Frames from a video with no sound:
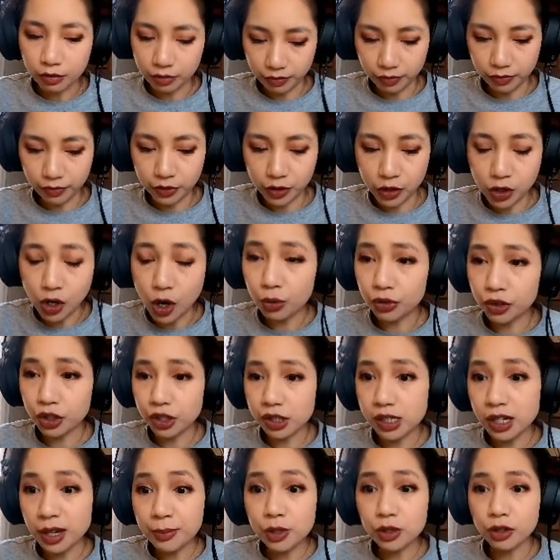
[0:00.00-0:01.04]
note the
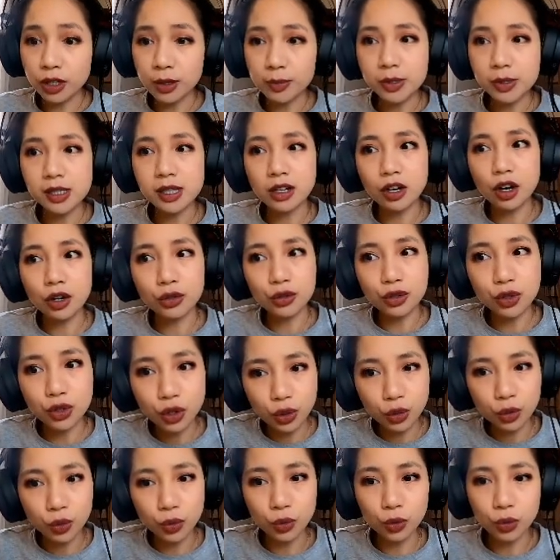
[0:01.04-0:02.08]
subscripts. There are
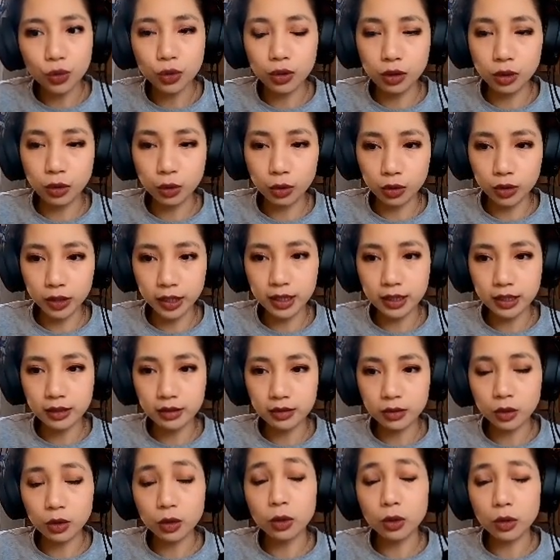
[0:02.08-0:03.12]
2 chlorine or
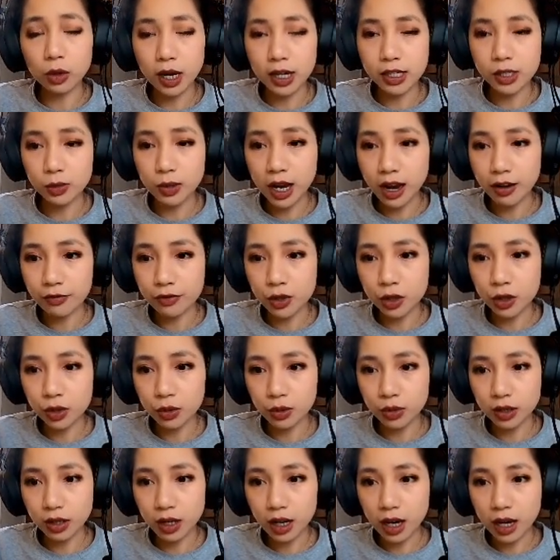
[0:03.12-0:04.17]
chlorides we have to
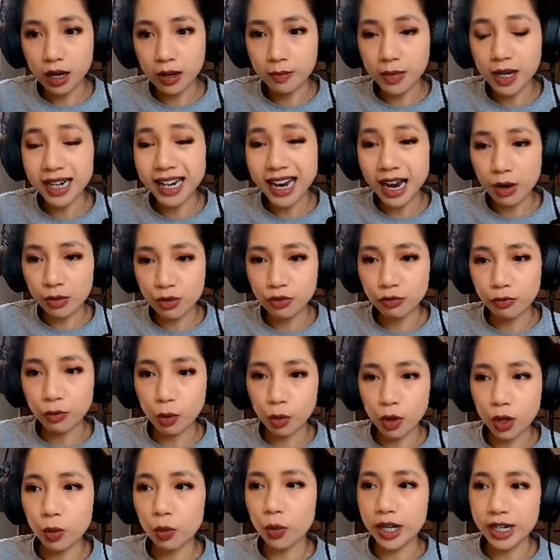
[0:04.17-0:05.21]
account
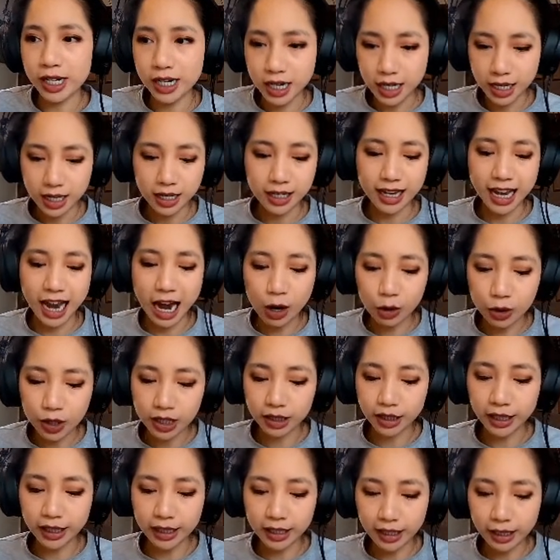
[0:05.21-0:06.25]
for when
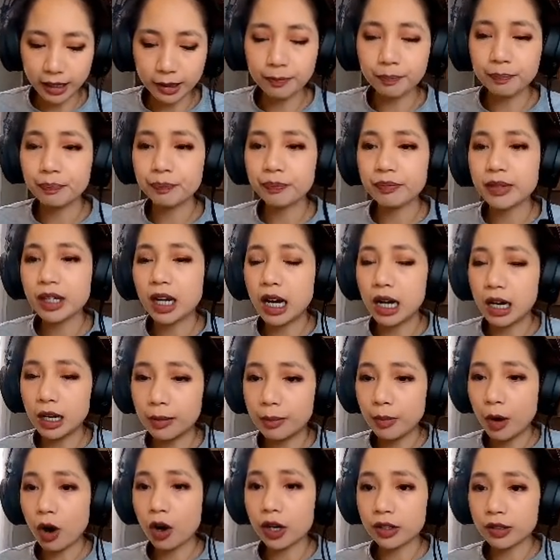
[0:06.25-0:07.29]
calculating
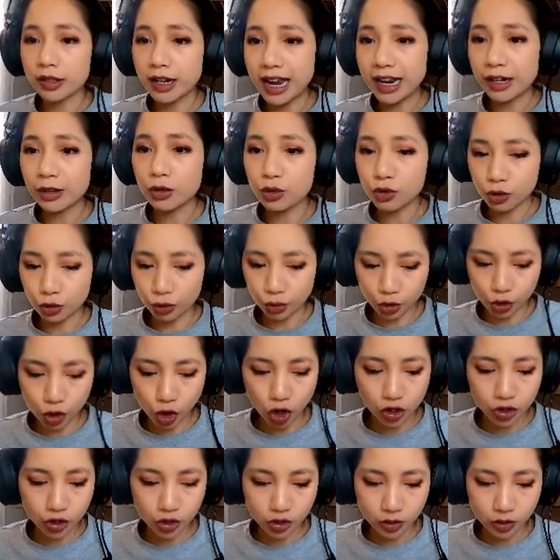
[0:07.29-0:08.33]
our net neutral charge.